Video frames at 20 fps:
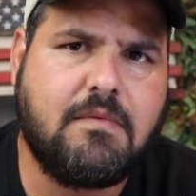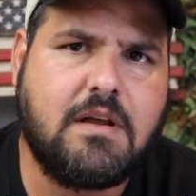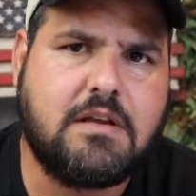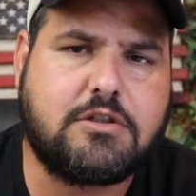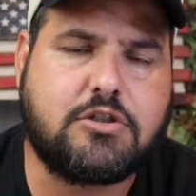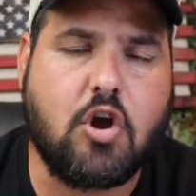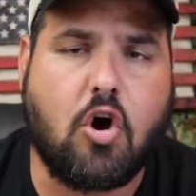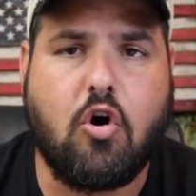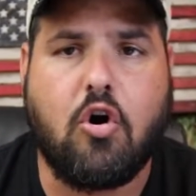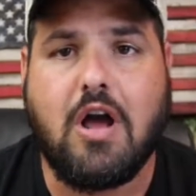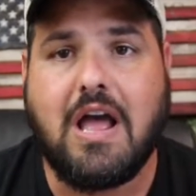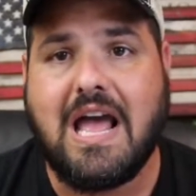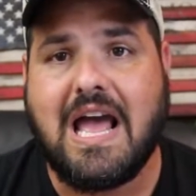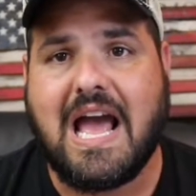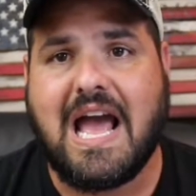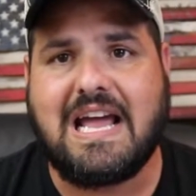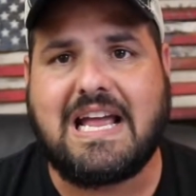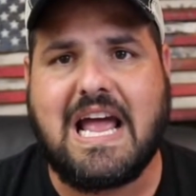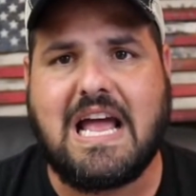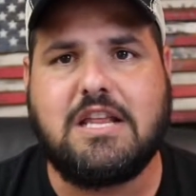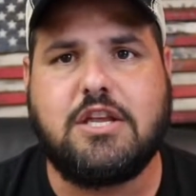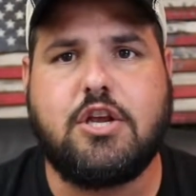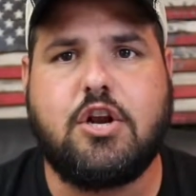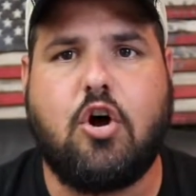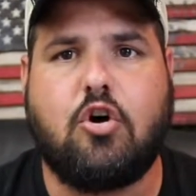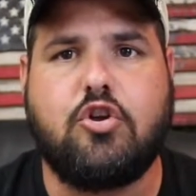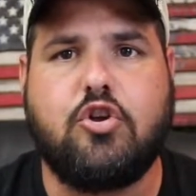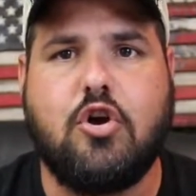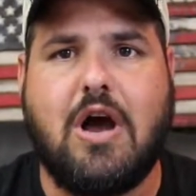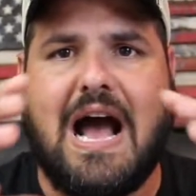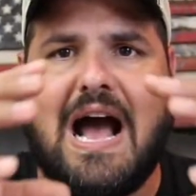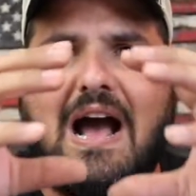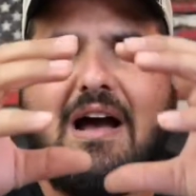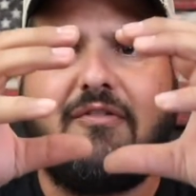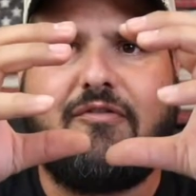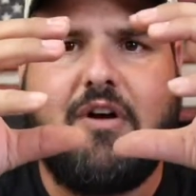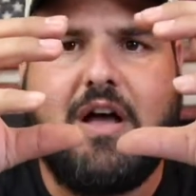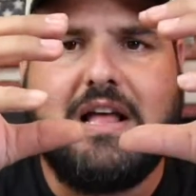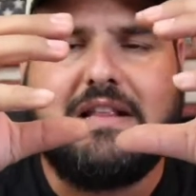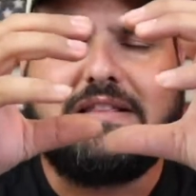So again, you know, you
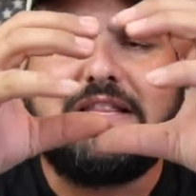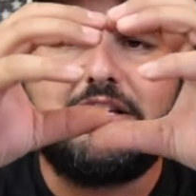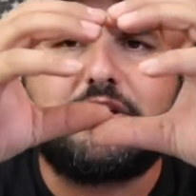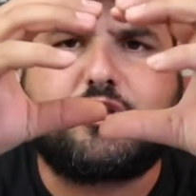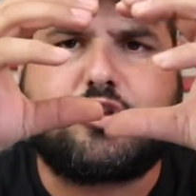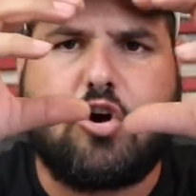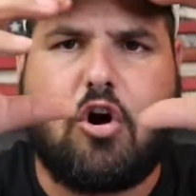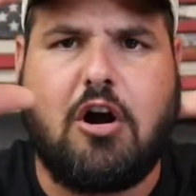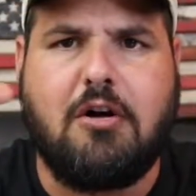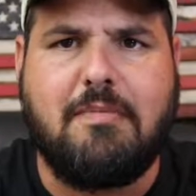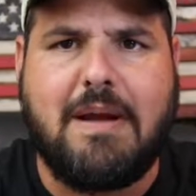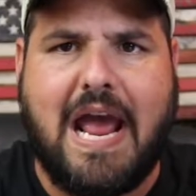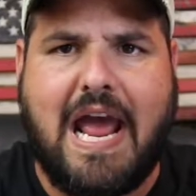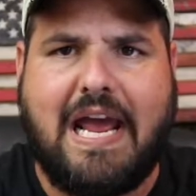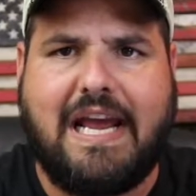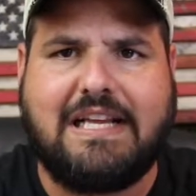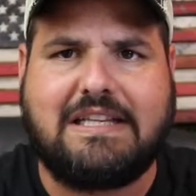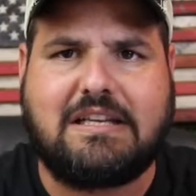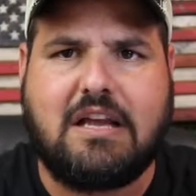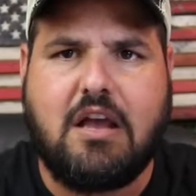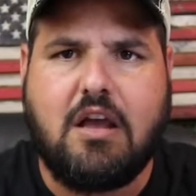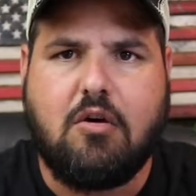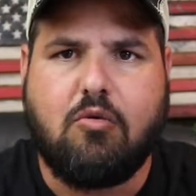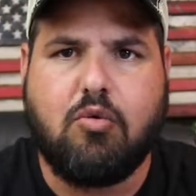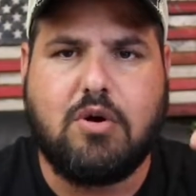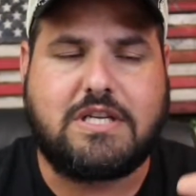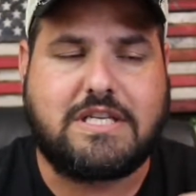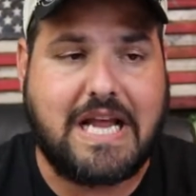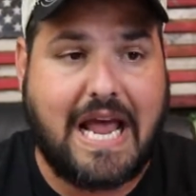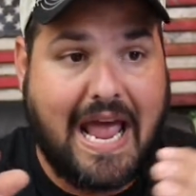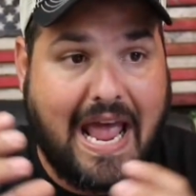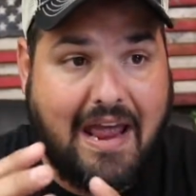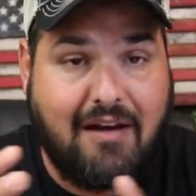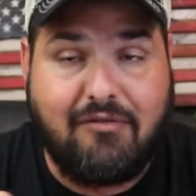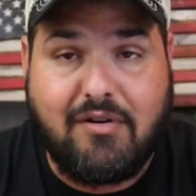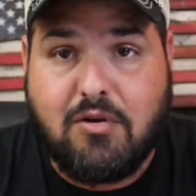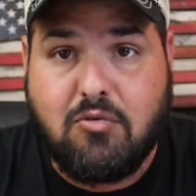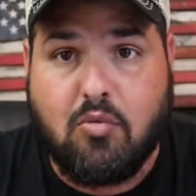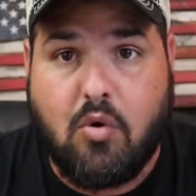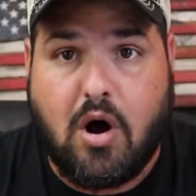have disarm hate, which
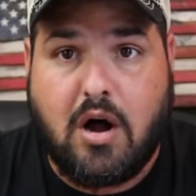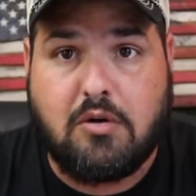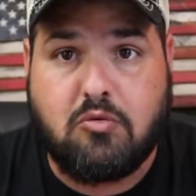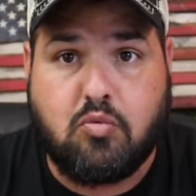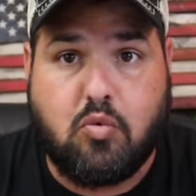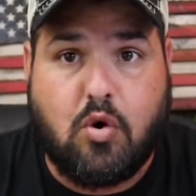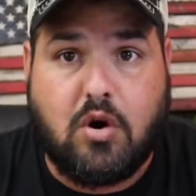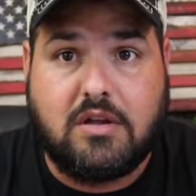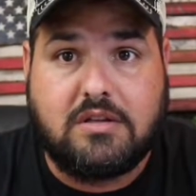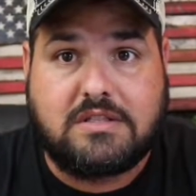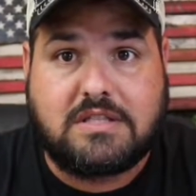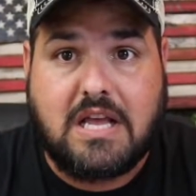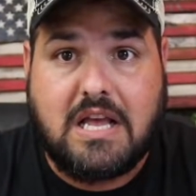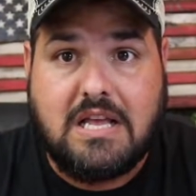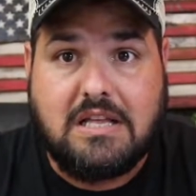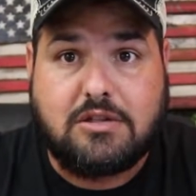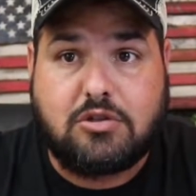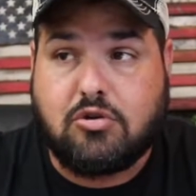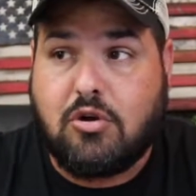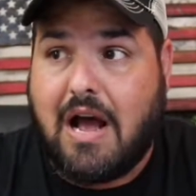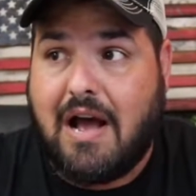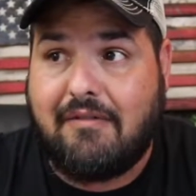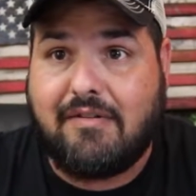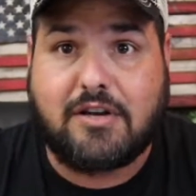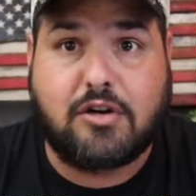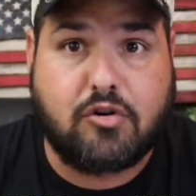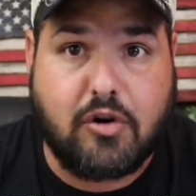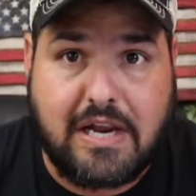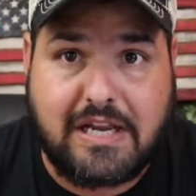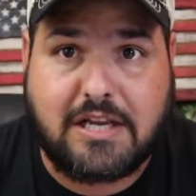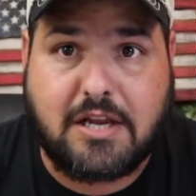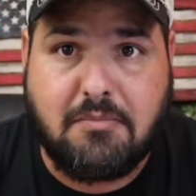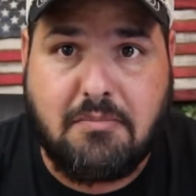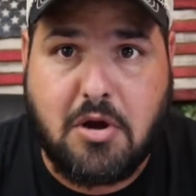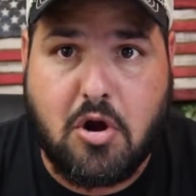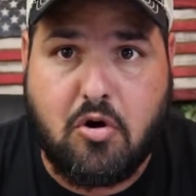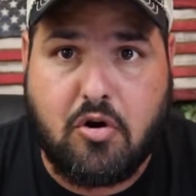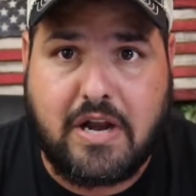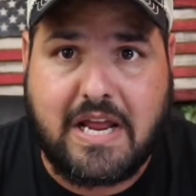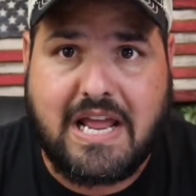everyone wants to have a great
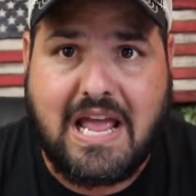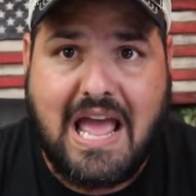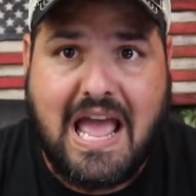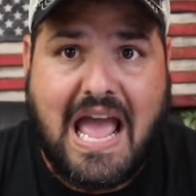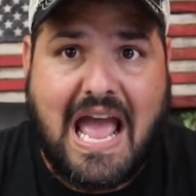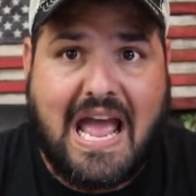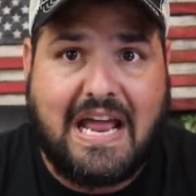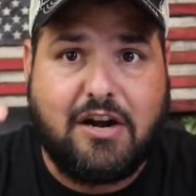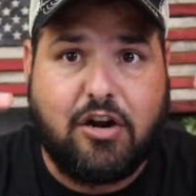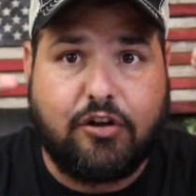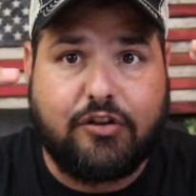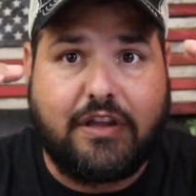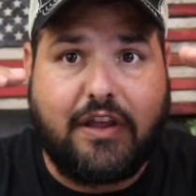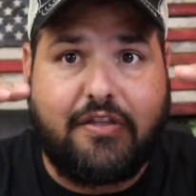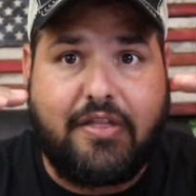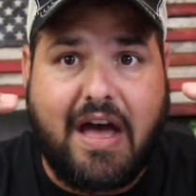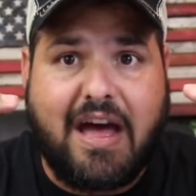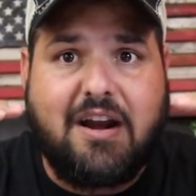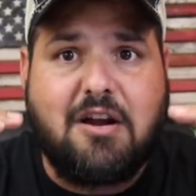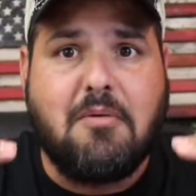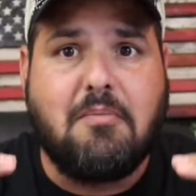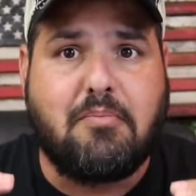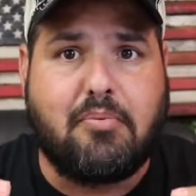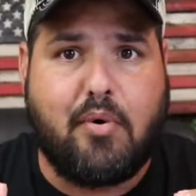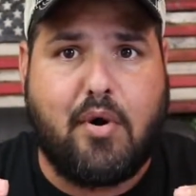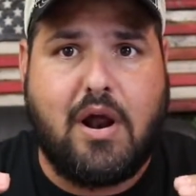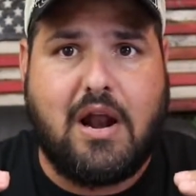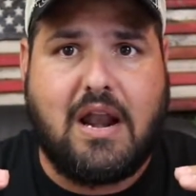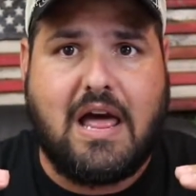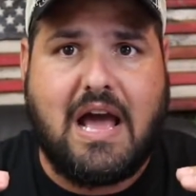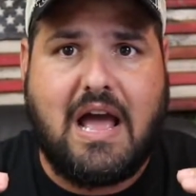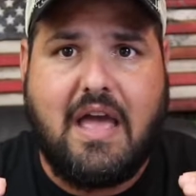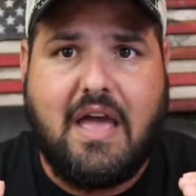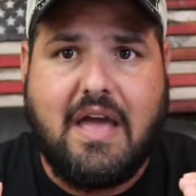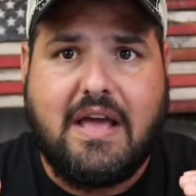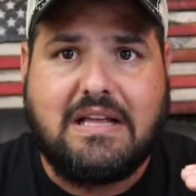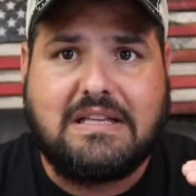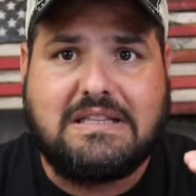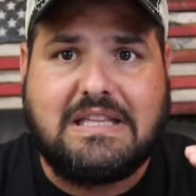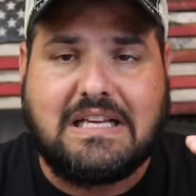community. And under that umbrella,
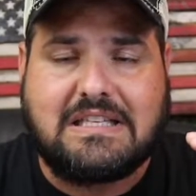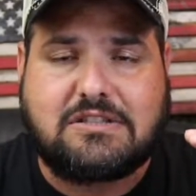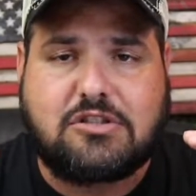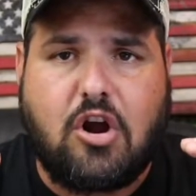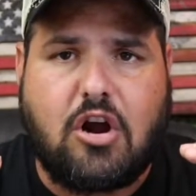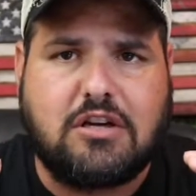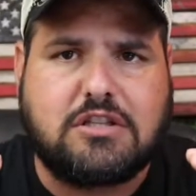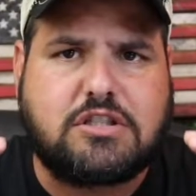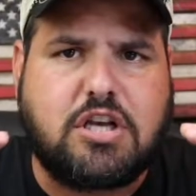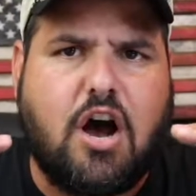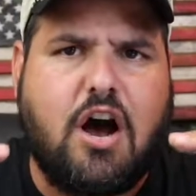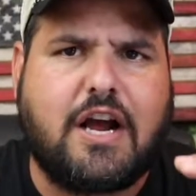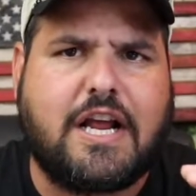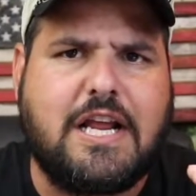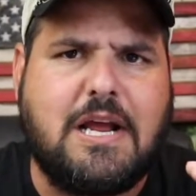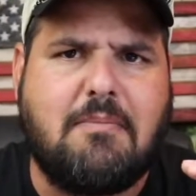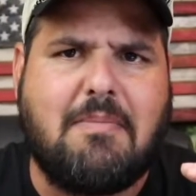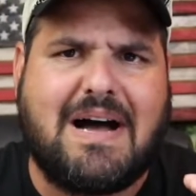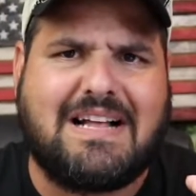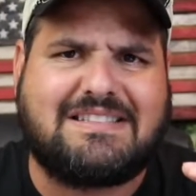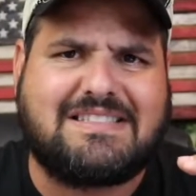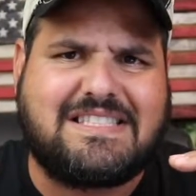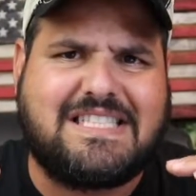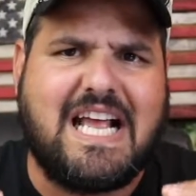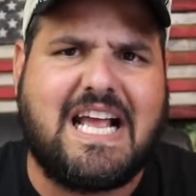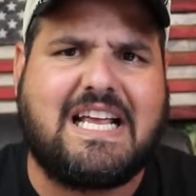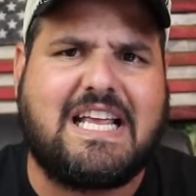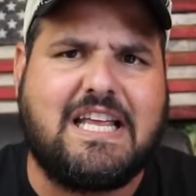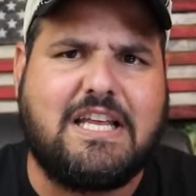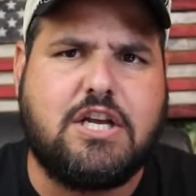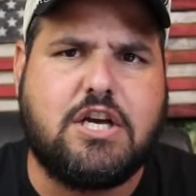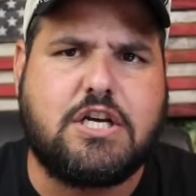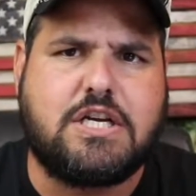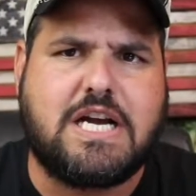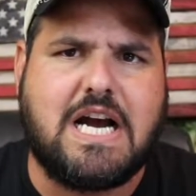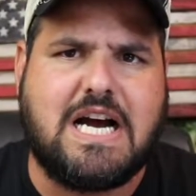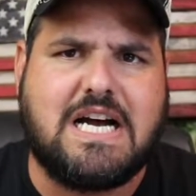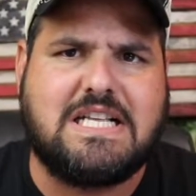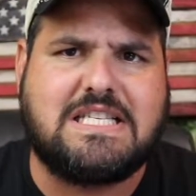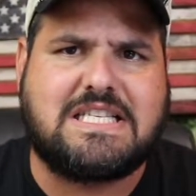they start talking about taking your
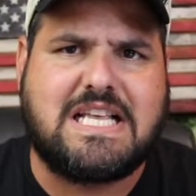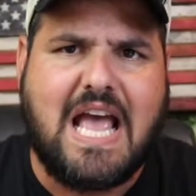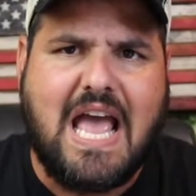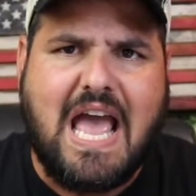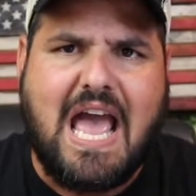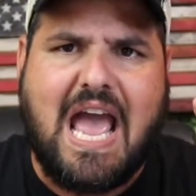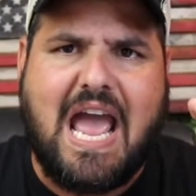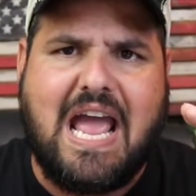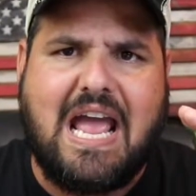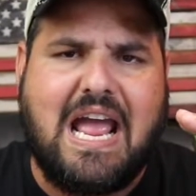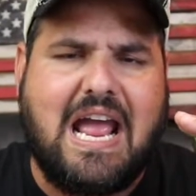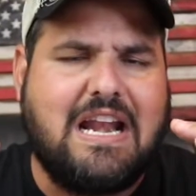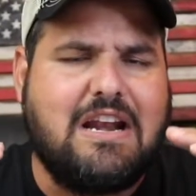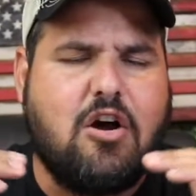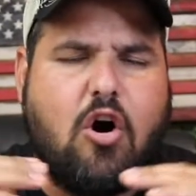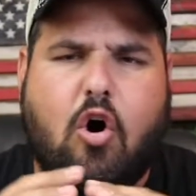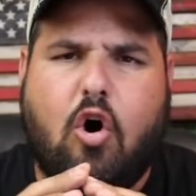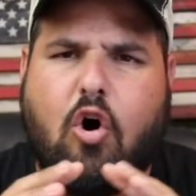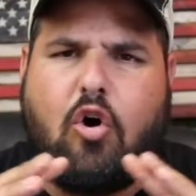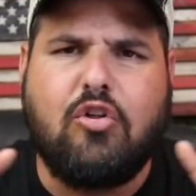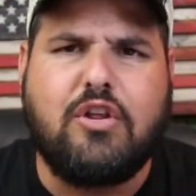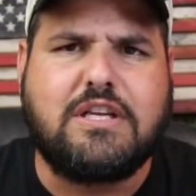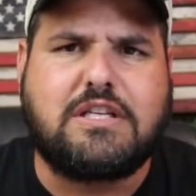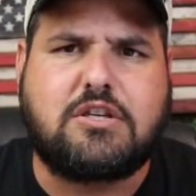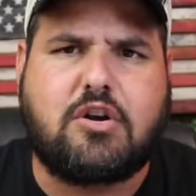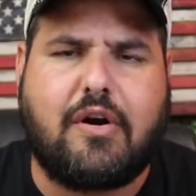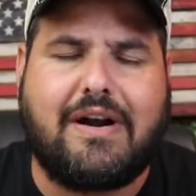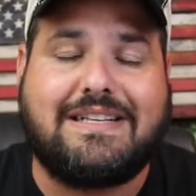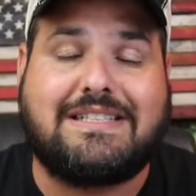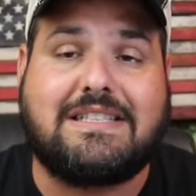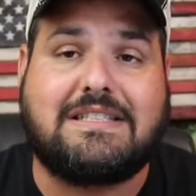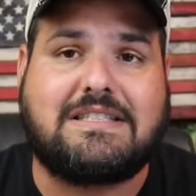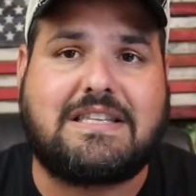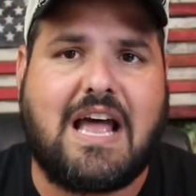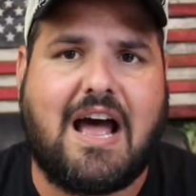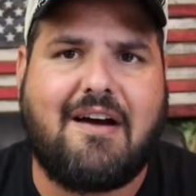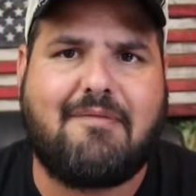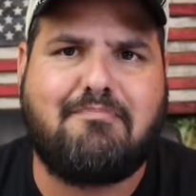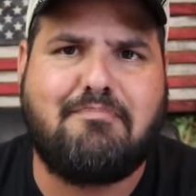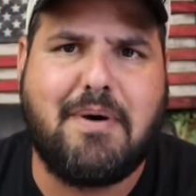guns and all this crazy
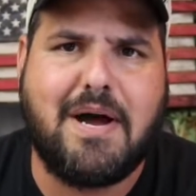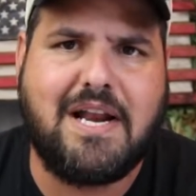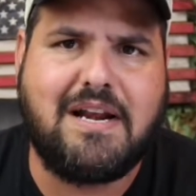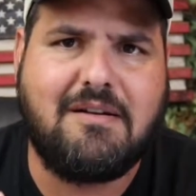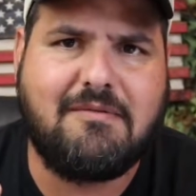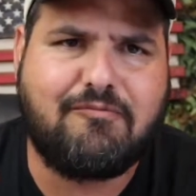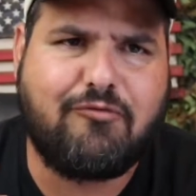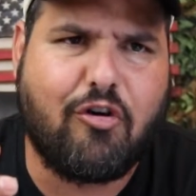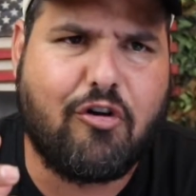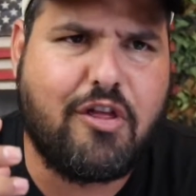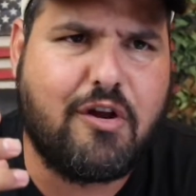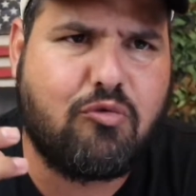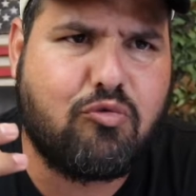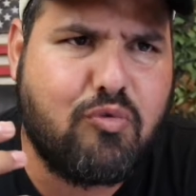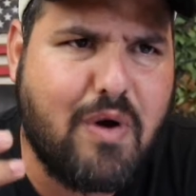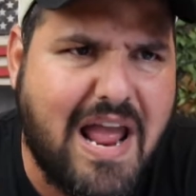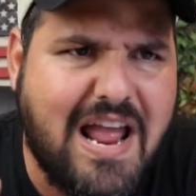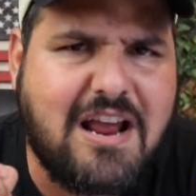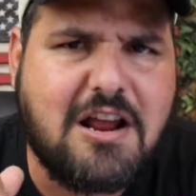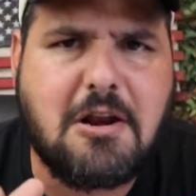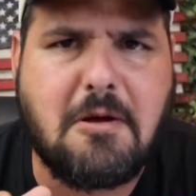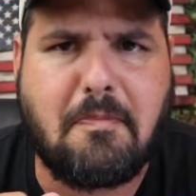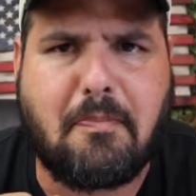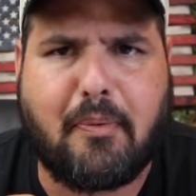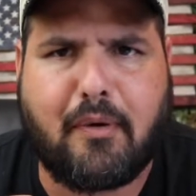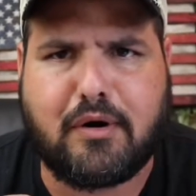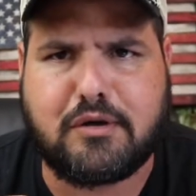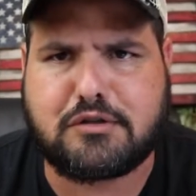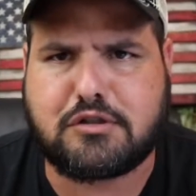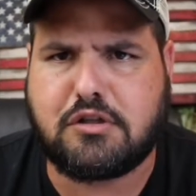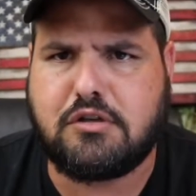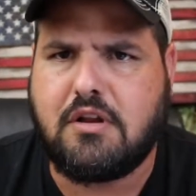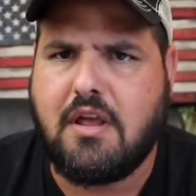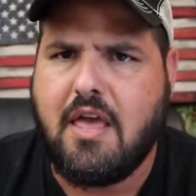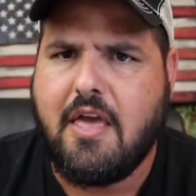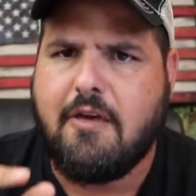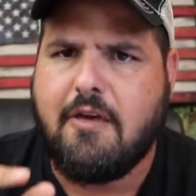stuff. But for the regular person,